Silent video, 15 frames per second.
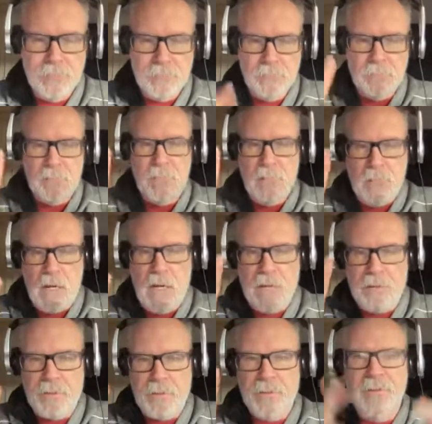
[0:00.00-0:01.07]

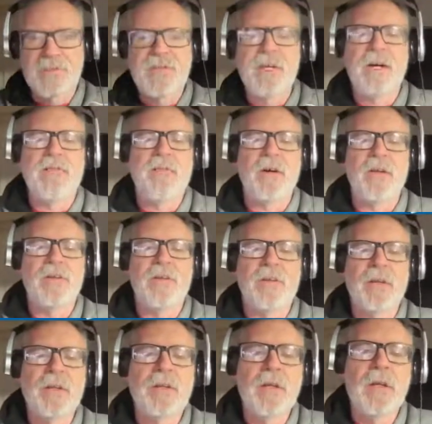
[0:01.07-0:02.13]
Modern stuff onto
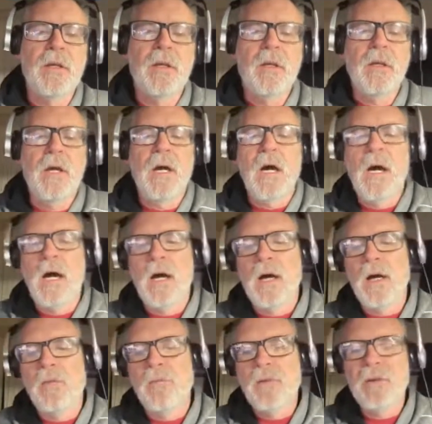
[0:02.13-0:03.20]
it.
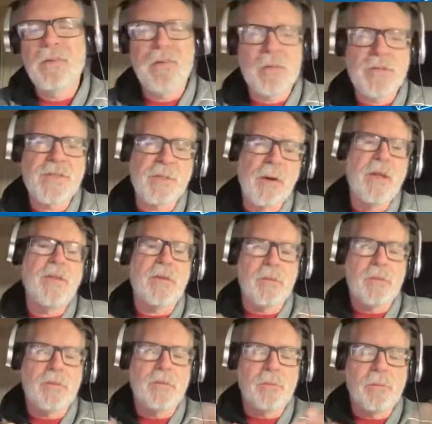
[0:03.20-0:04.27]
There are some
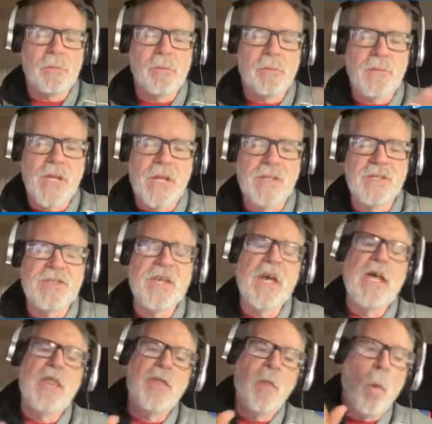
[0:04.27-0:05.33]
other changes.
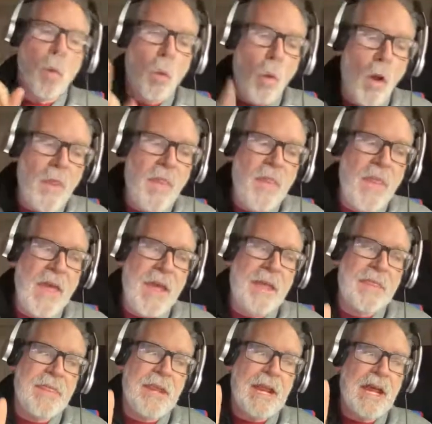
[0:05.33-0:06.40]
The one thing
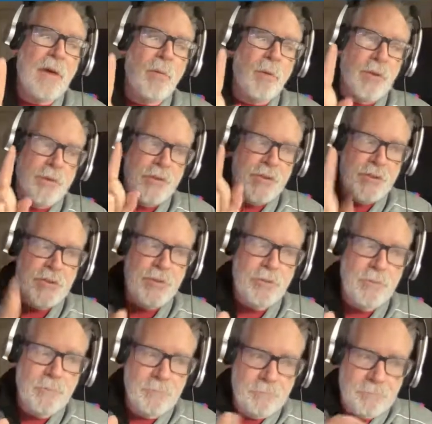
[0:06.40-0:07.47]
that I would do